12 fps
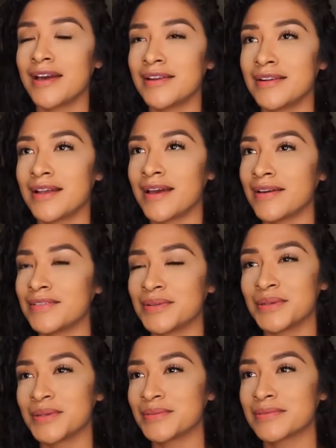I
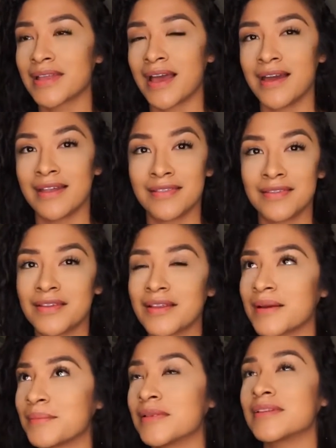don't know. I
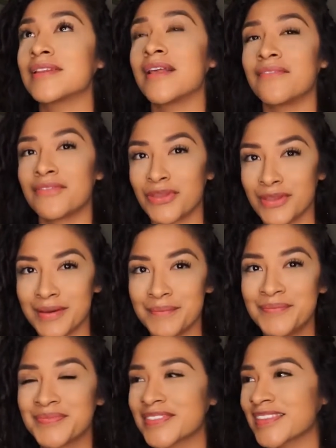am in love with
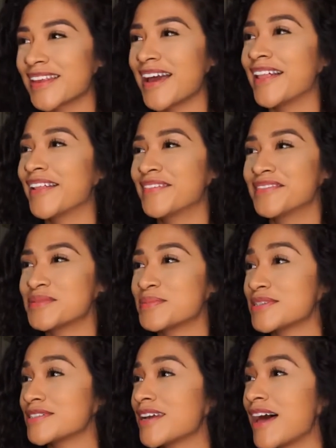him. I love his
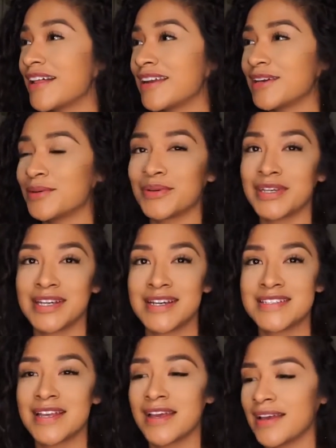personality, who he
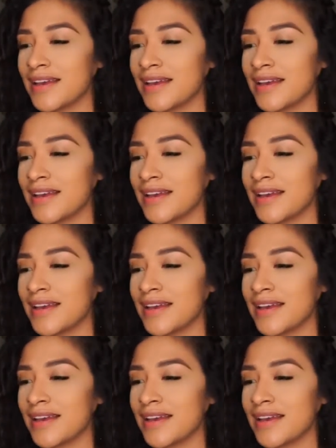is.